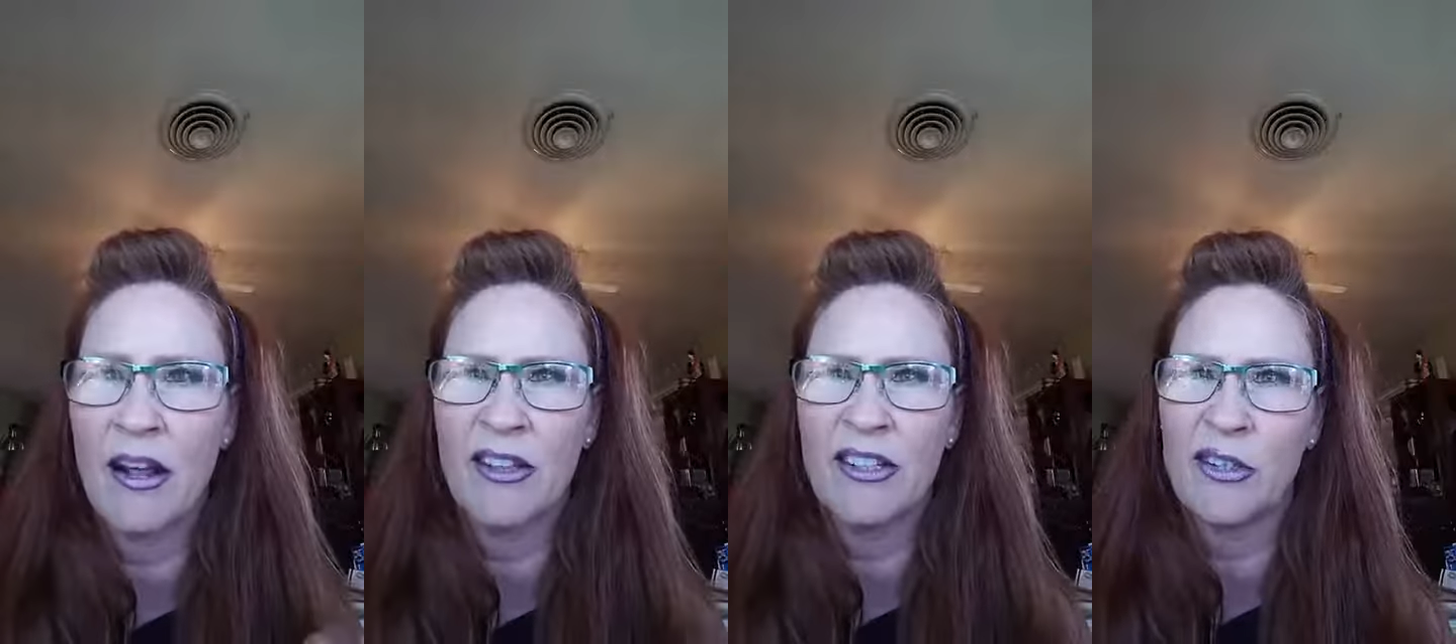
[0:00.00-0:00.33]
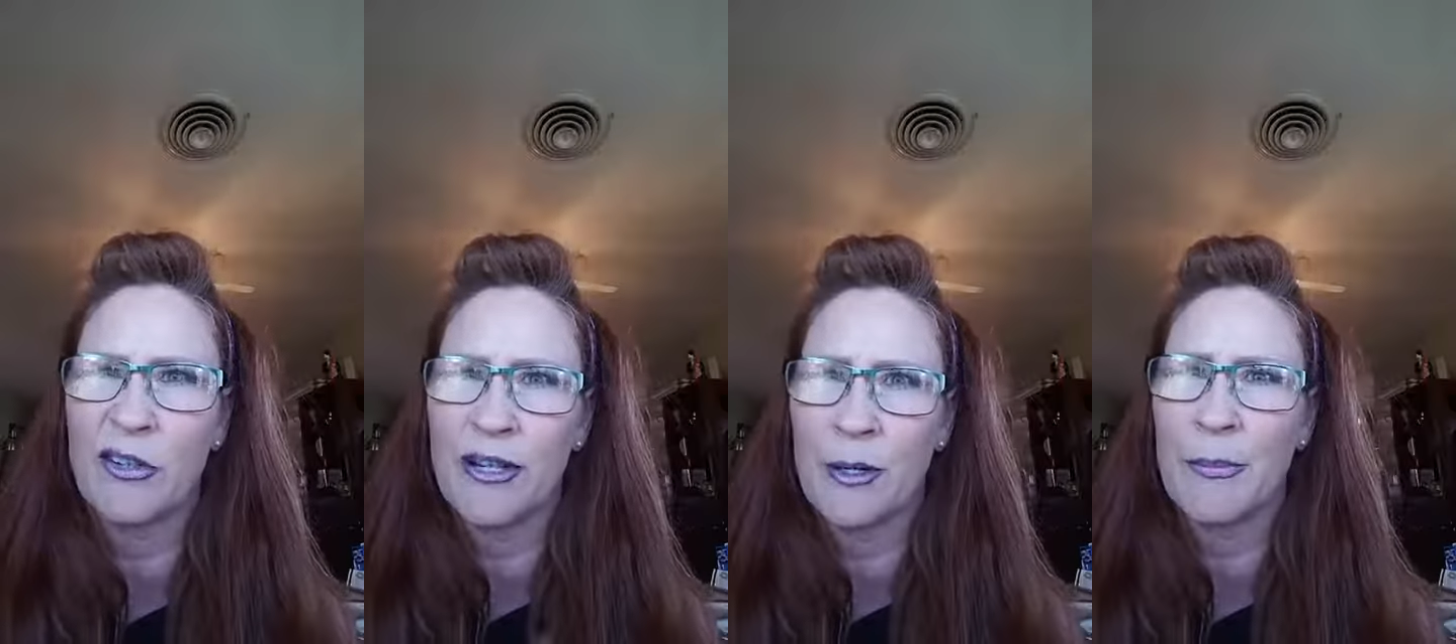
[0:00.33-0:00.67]

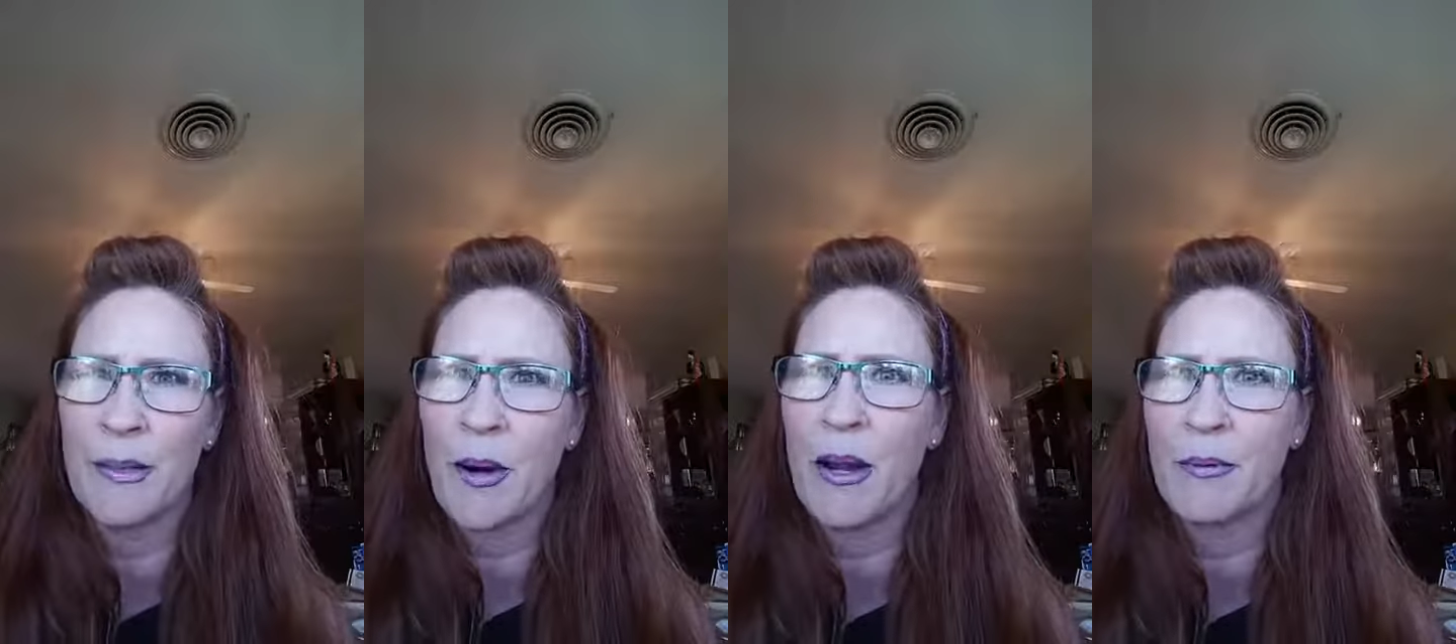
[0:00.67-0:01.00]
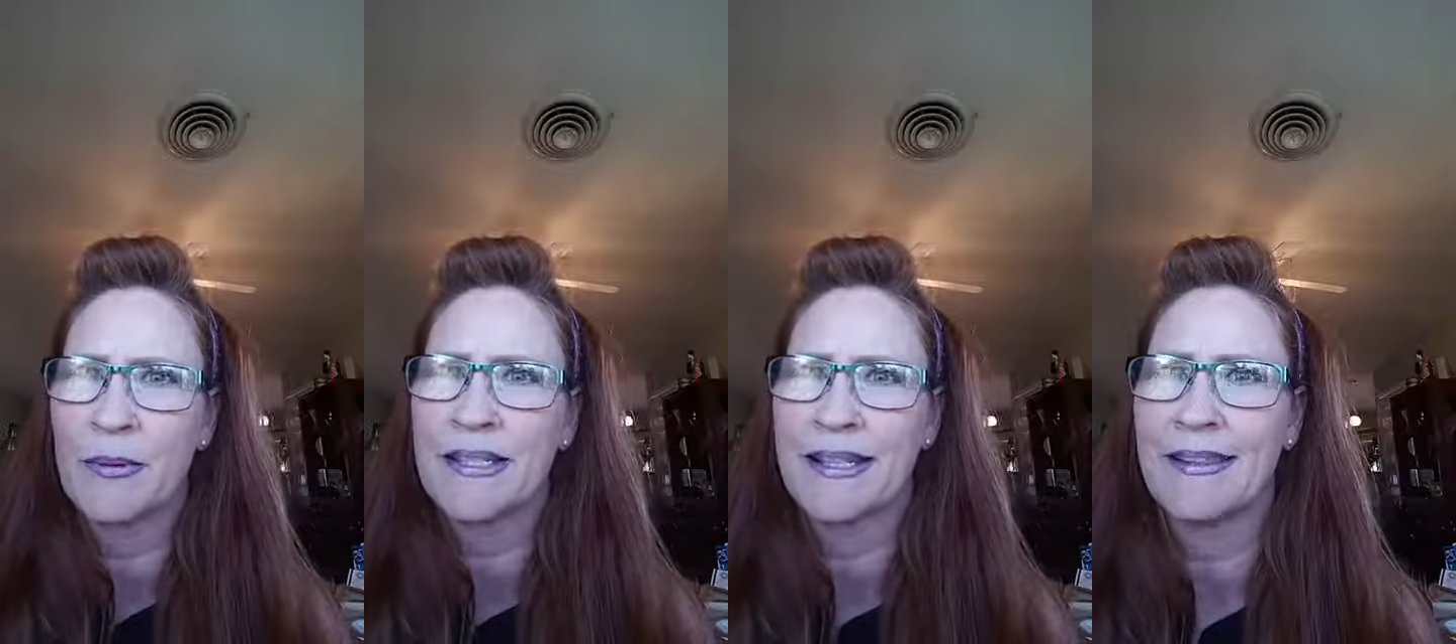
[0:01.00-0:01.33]
you'll hear me
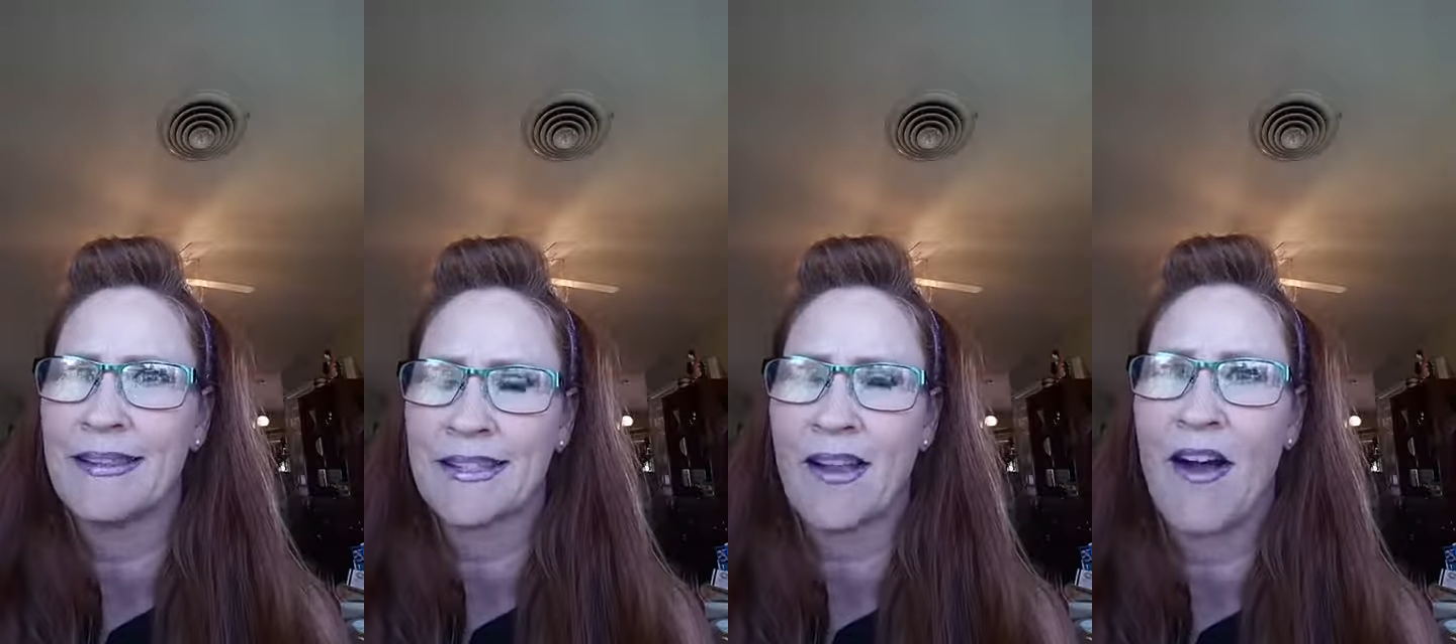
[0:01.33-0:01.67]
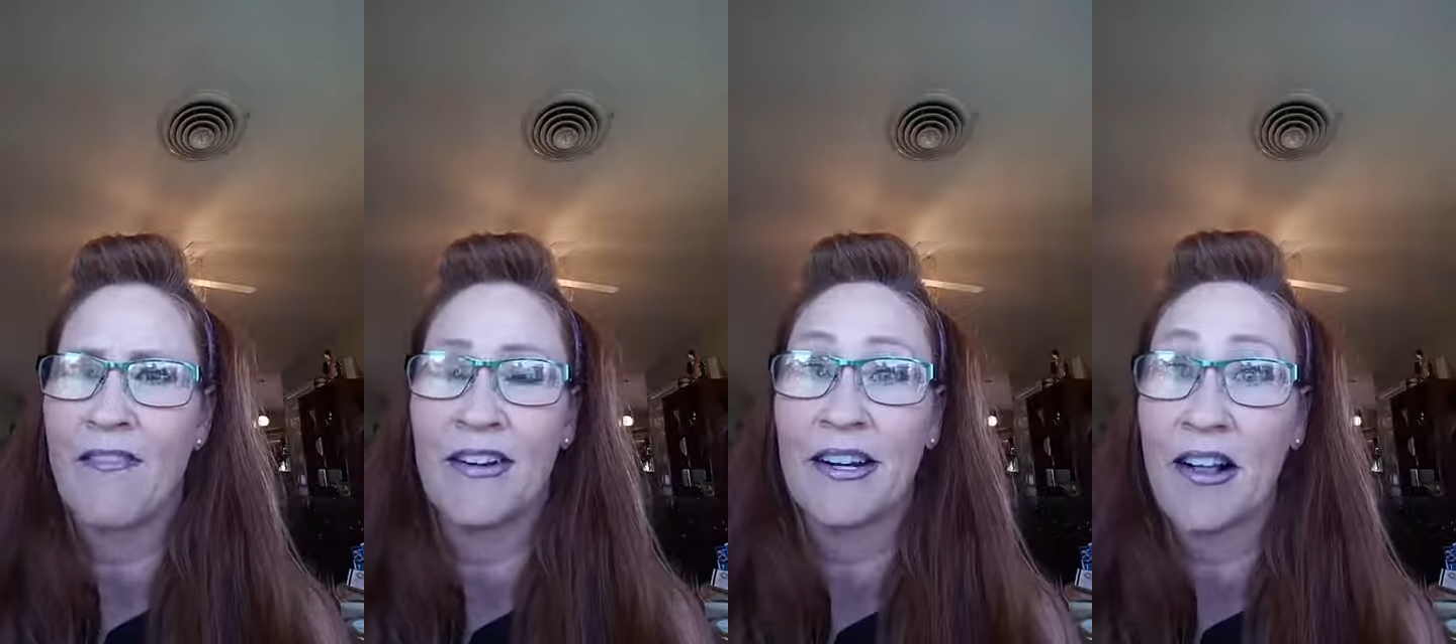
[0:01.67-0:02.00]
probably say this
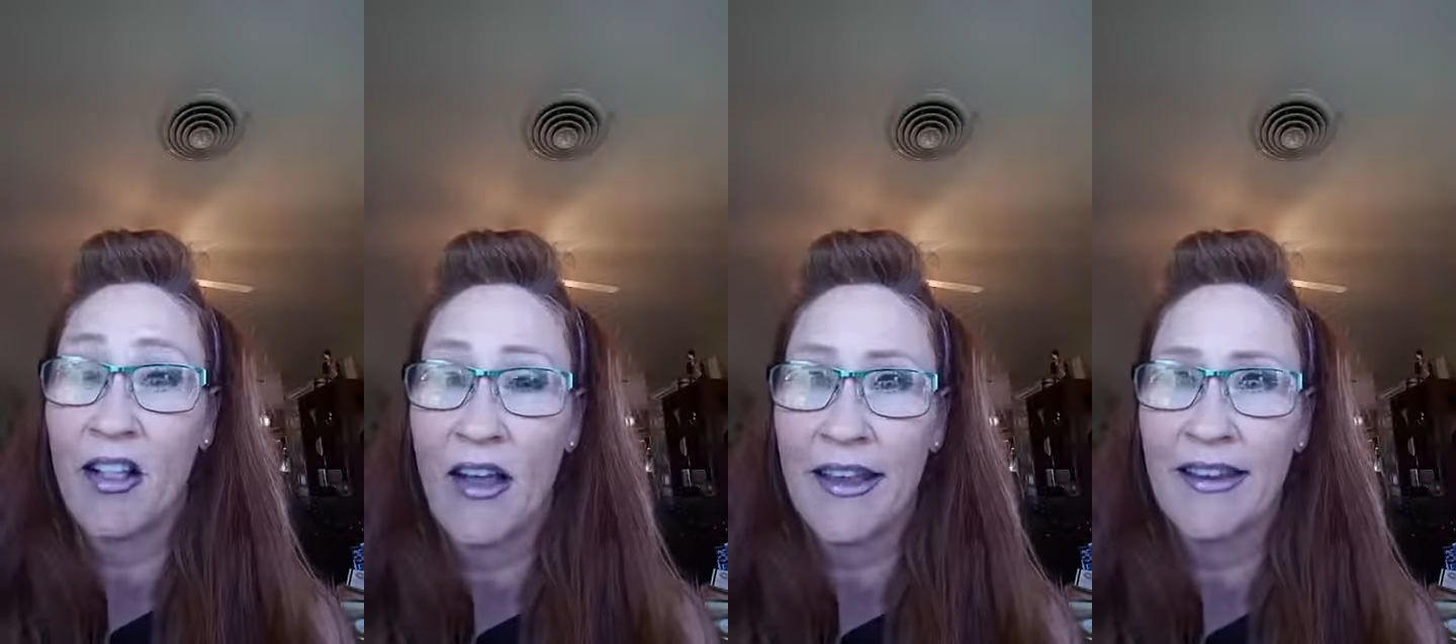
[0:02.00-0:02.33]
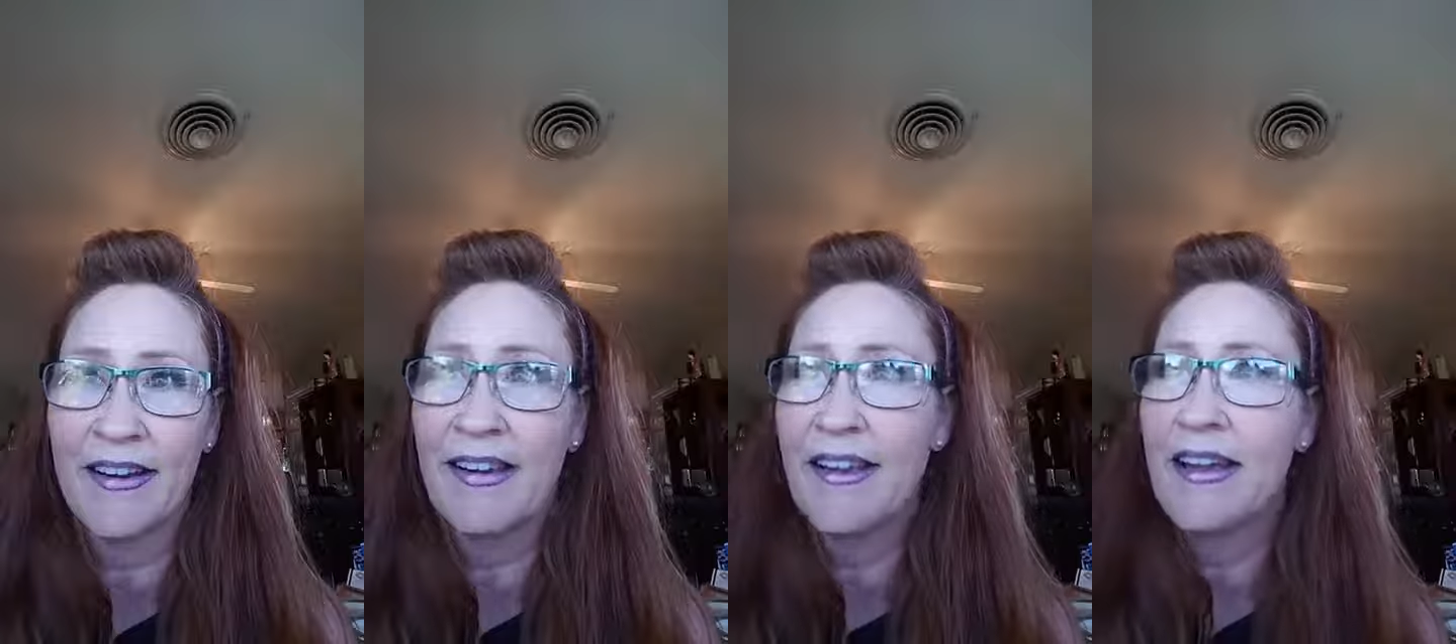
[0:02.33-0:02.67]
often, client,